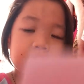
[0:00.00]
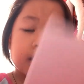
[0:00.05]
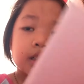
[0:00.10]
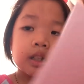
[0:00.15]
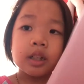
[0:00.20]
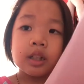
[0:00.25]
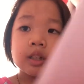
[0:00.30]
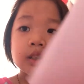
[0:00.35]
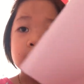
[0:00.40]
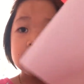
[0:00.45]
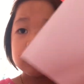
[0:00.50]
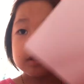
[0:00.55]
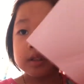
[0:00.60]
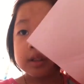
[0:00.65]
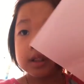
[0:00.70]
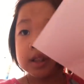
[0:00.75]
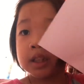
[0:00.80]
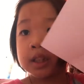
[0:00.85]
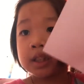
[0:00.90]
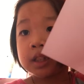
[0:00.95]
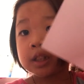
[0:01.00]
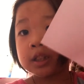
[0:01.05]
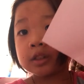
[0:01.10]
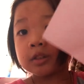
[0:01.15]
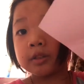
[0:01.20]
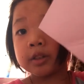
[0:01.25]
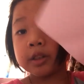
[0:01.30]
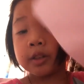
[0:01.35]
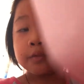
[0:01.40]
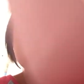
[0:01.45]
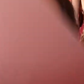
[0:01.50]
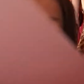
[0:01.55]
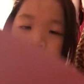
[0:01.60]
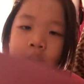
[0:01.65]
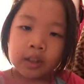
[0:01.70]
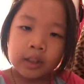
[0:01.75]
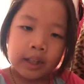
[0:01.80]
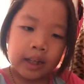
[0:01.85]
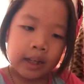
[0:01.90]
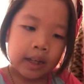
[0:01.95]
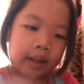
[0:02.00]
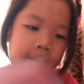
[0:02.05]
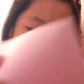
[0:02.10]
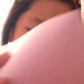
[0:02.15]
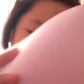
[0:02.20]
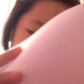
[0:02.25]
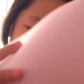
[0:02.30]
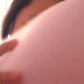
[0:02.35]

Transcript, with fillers: So you see it's already folded in half.